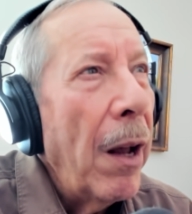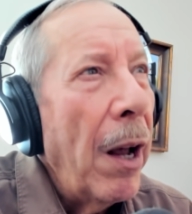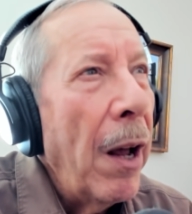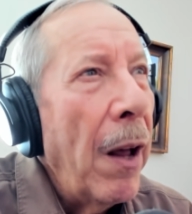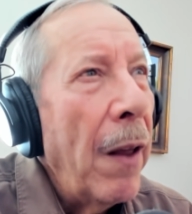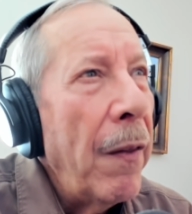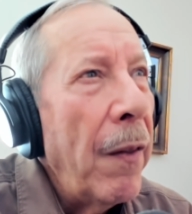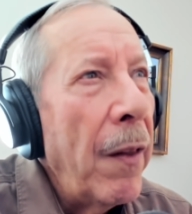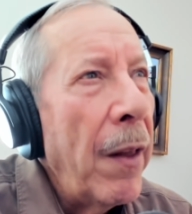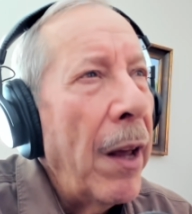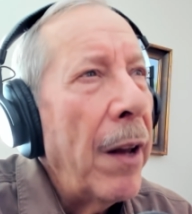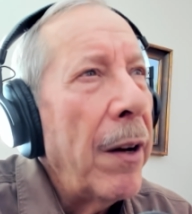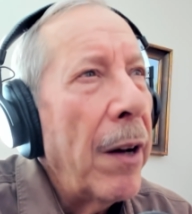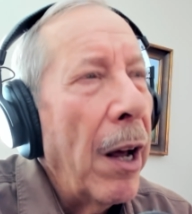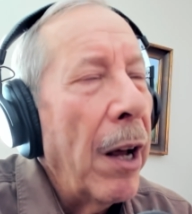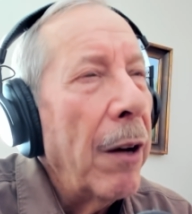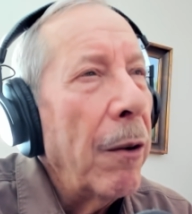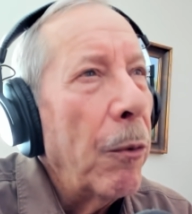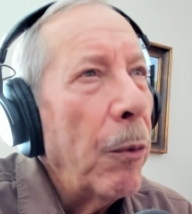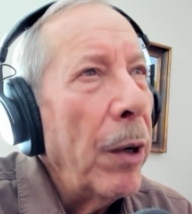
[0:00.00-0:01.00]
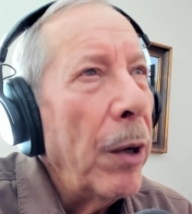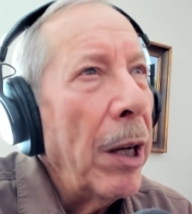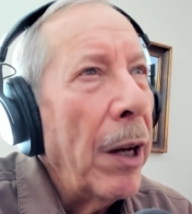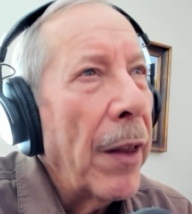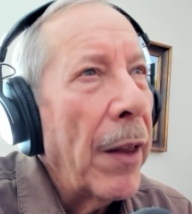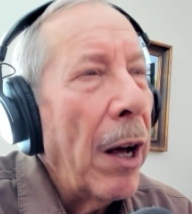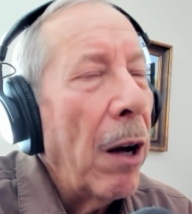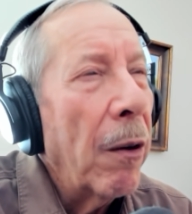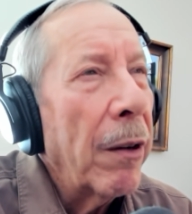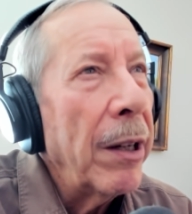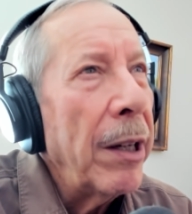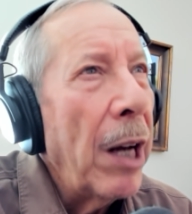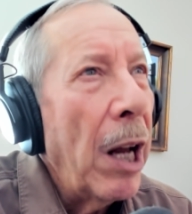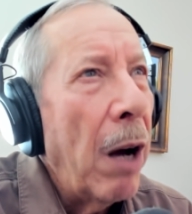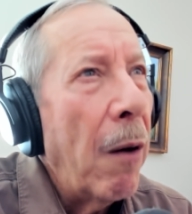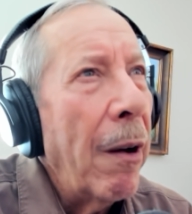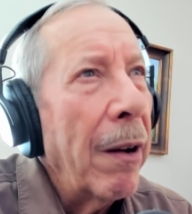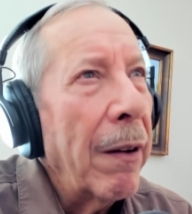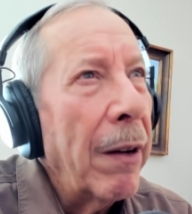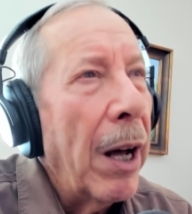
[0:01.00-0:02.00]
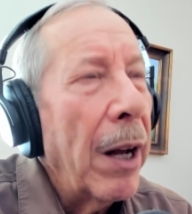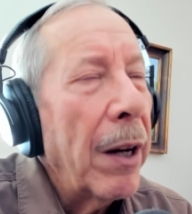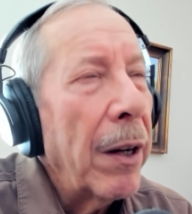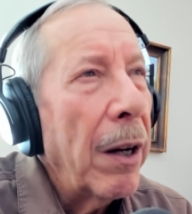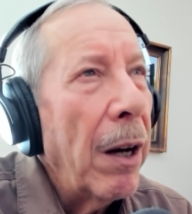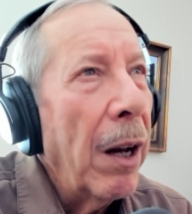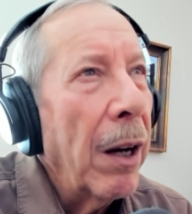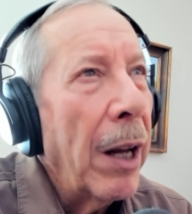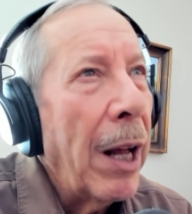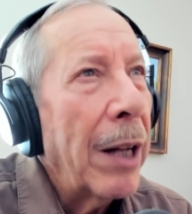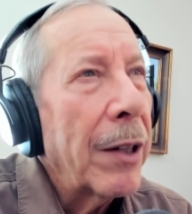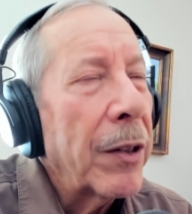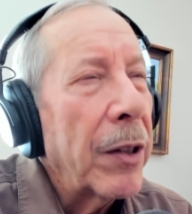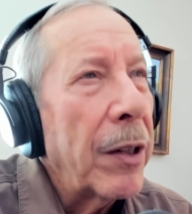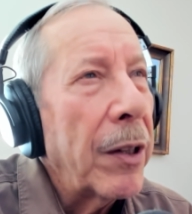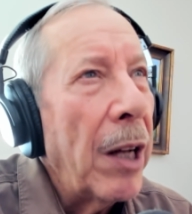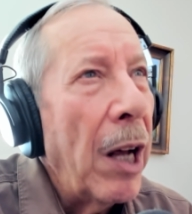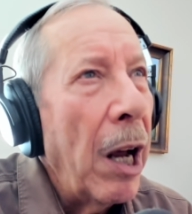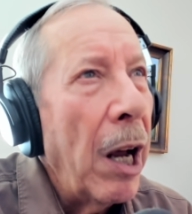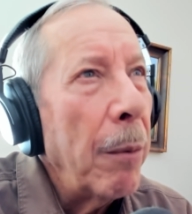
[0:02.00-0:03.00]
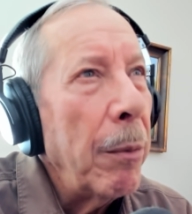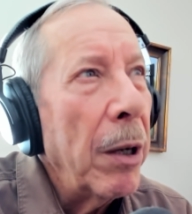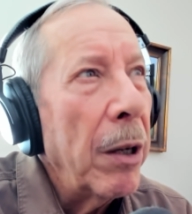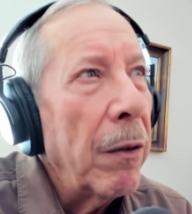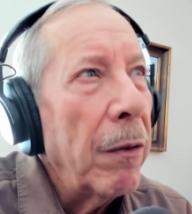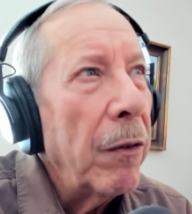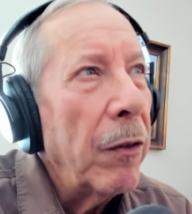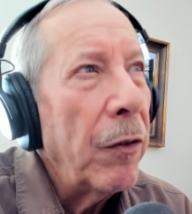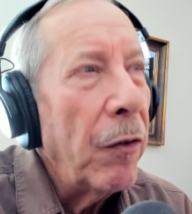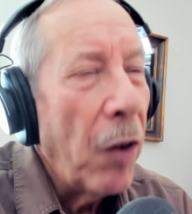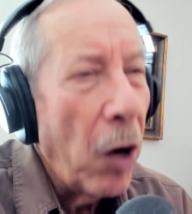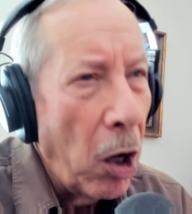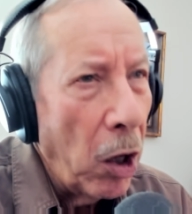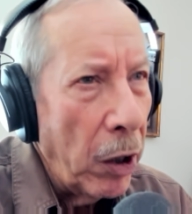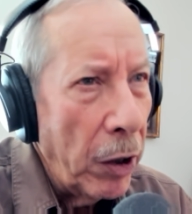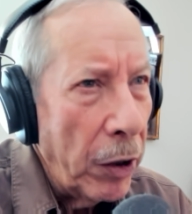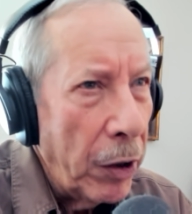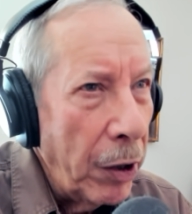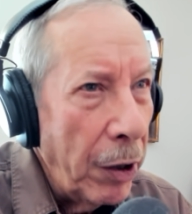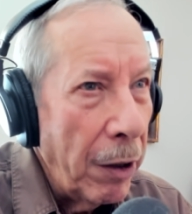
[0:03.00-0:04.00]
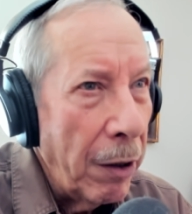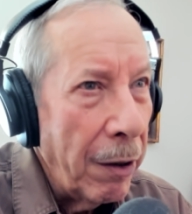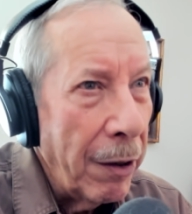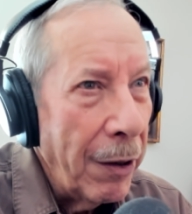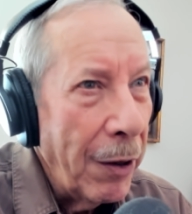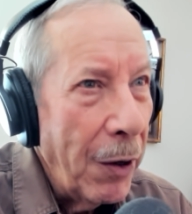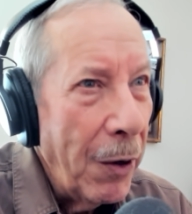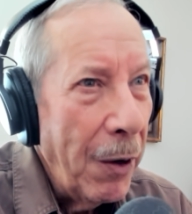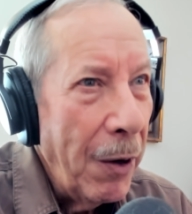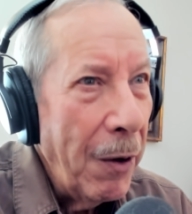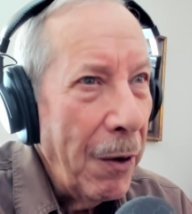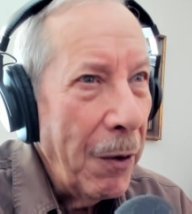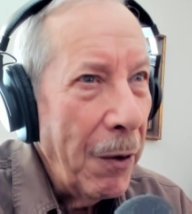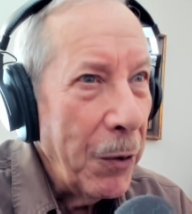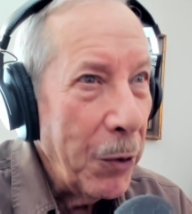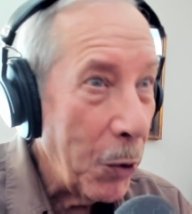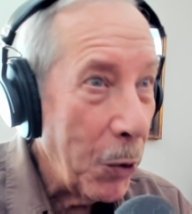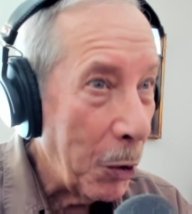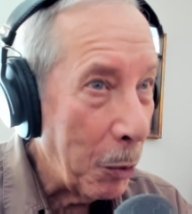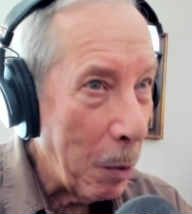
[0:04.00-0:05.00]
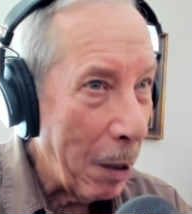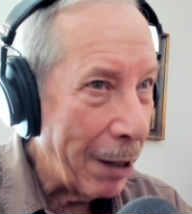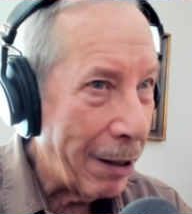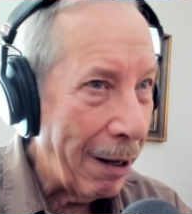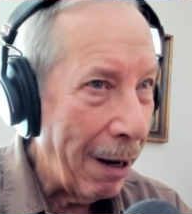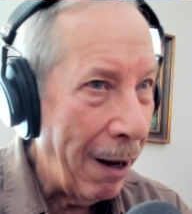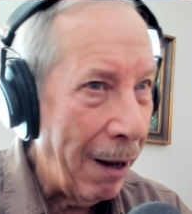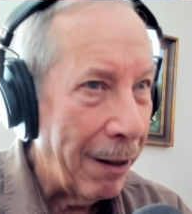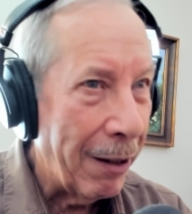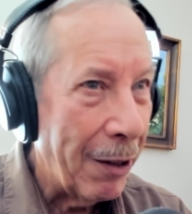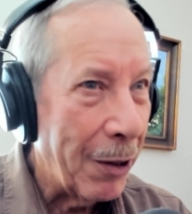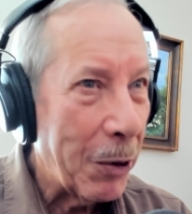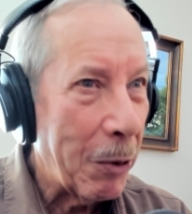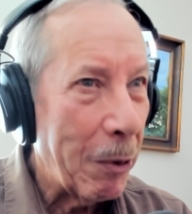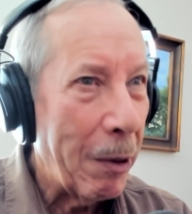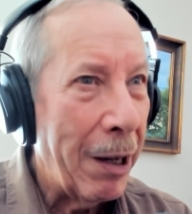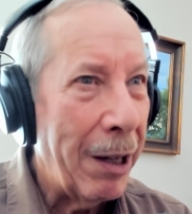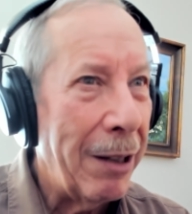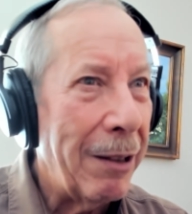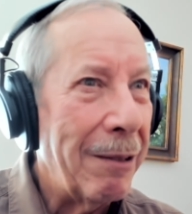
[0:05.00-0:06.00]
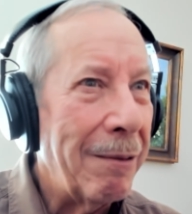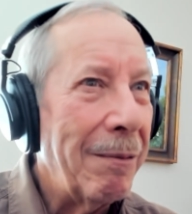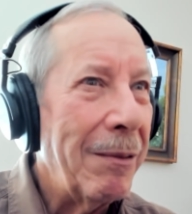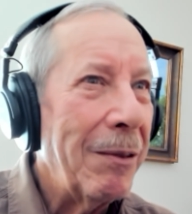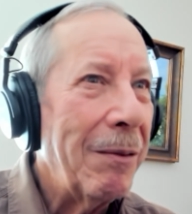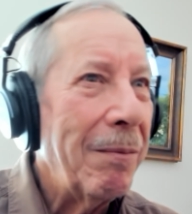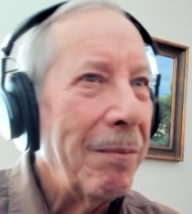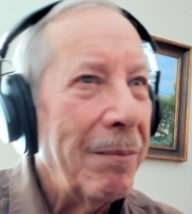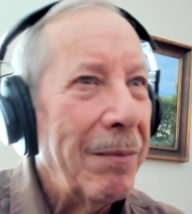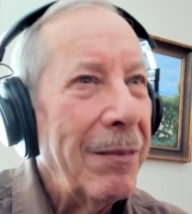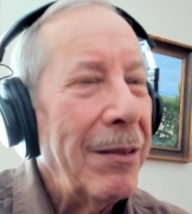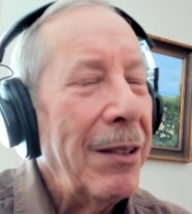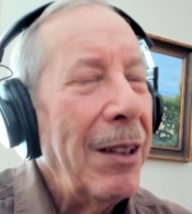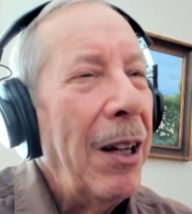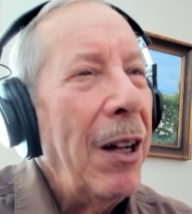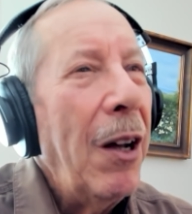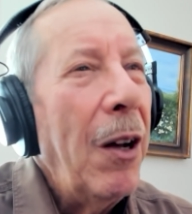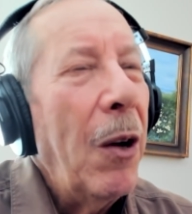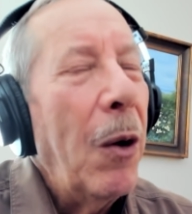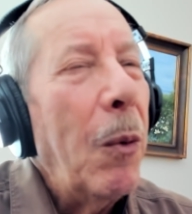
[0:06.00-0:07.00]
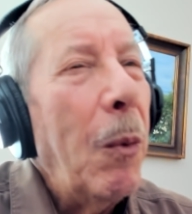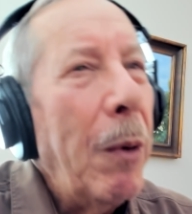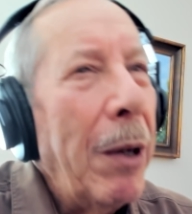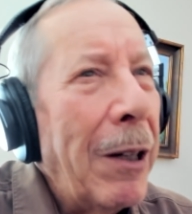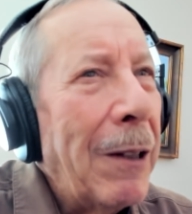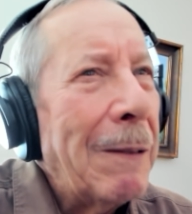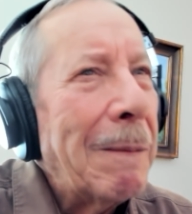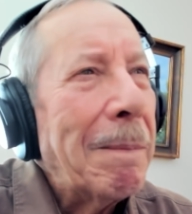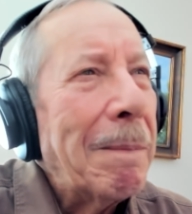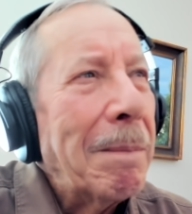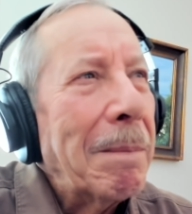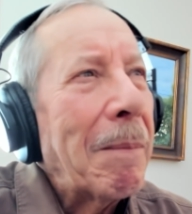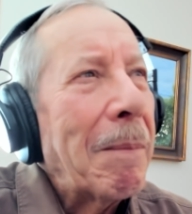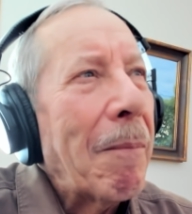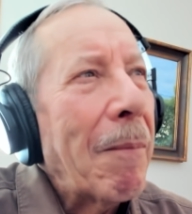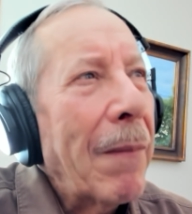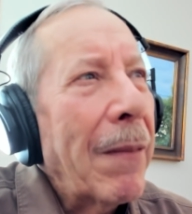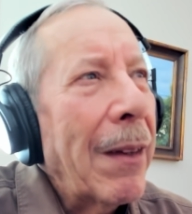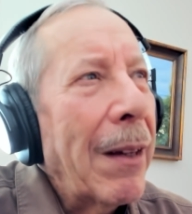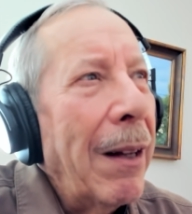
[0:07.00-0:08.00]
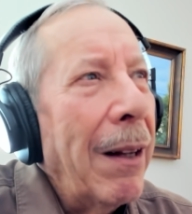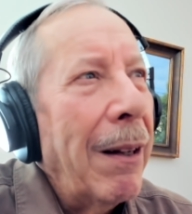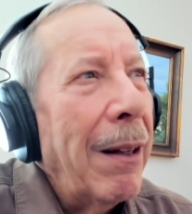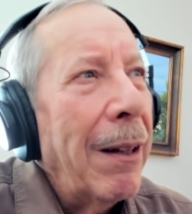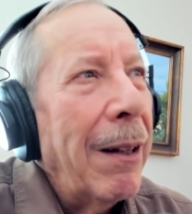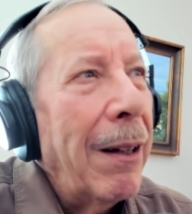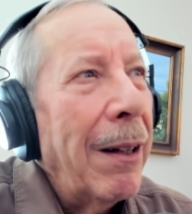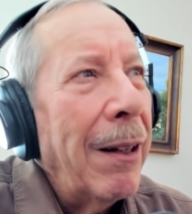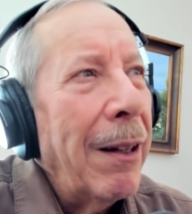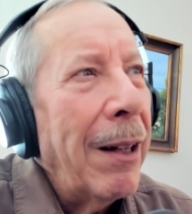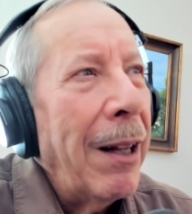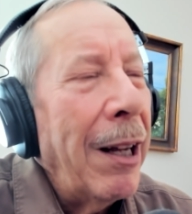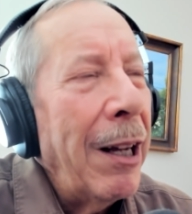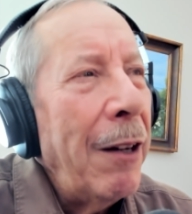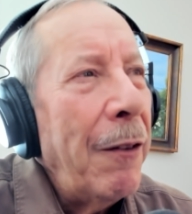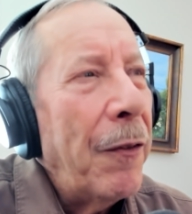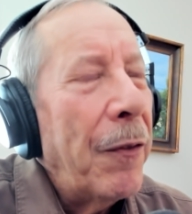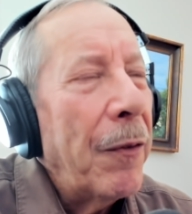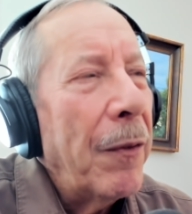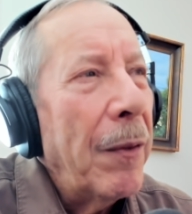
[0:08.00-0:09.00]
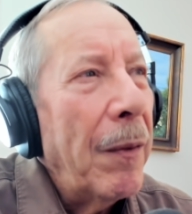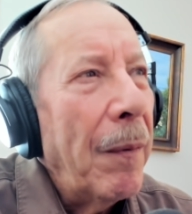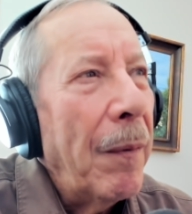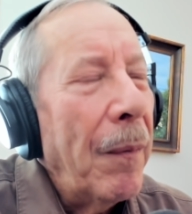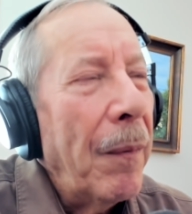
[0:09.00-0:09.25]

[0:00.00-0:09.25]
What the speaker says: And then I really thought, okay, now I got lots of time to volunteer and use my talents, right? Well, life